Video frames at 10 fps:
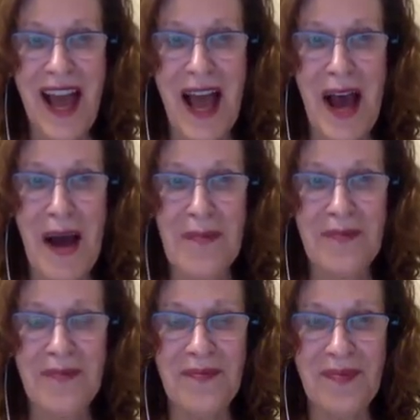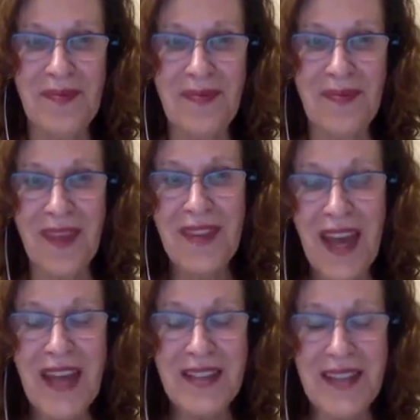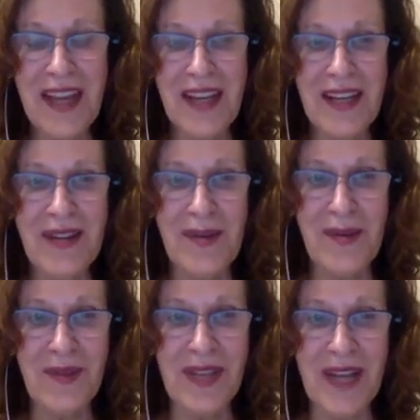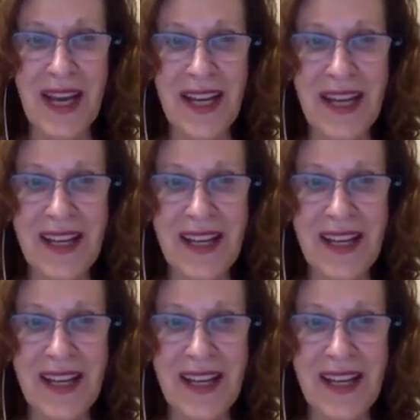um, yes, they knit all day.